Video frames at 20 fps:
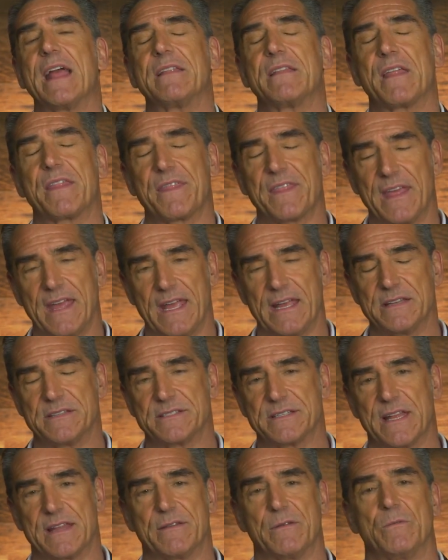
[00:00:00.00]
the things
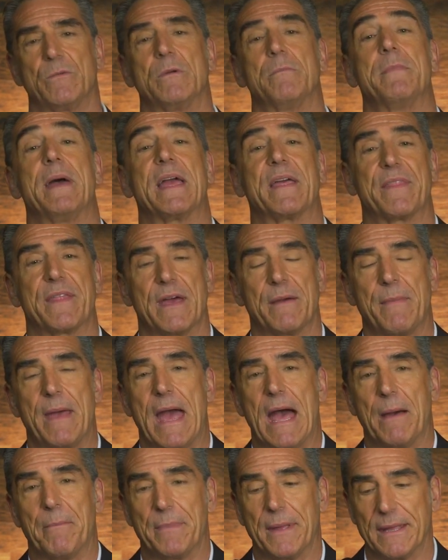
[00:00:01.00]
that will make them
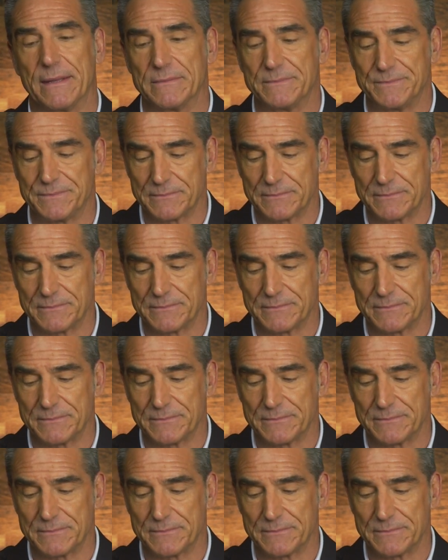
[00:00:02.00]
happy?